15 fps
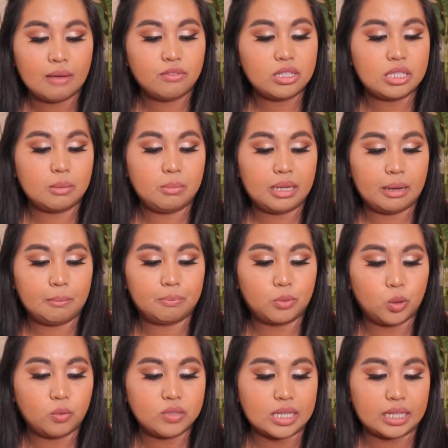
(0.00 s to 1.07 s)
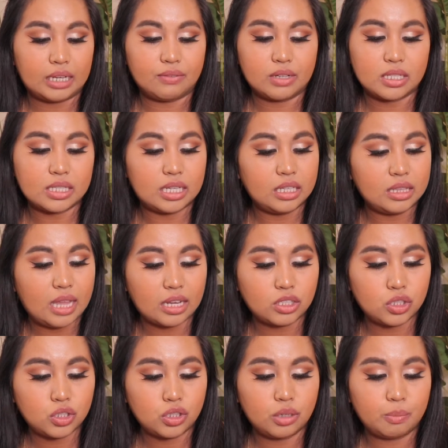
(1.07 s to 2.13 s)
visibly improves an even skin
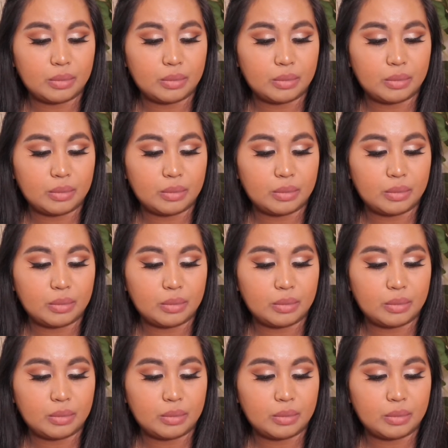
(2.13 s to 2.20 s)
texture,